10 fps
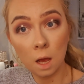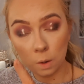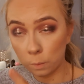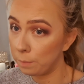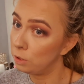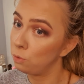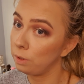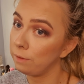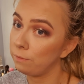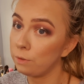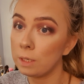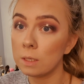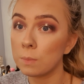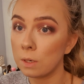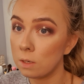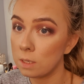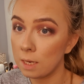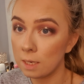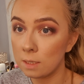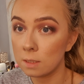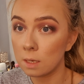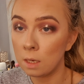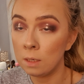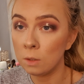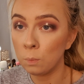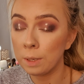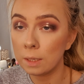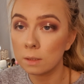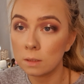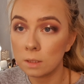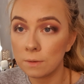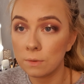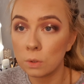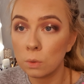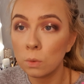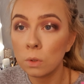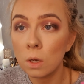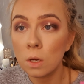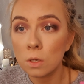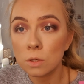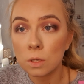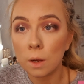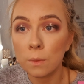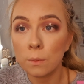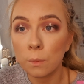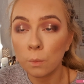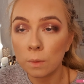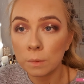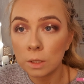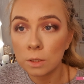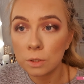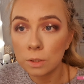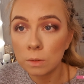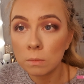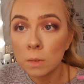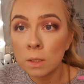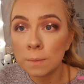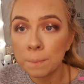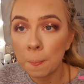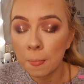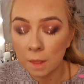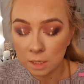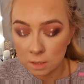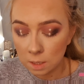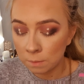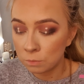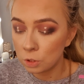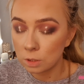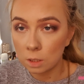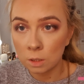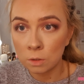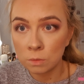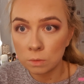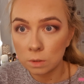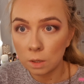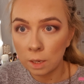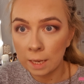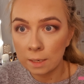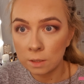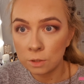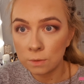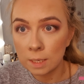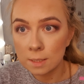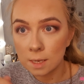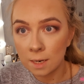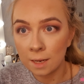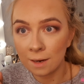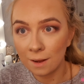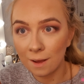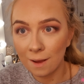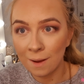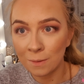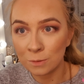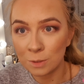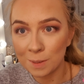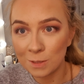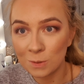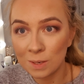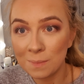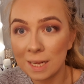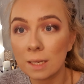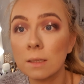I won't be talking through this because it is a little bit difficult. So what I'm gonna do is I'm just gonna go ahead and do this, and then I'll speak to you in a minute.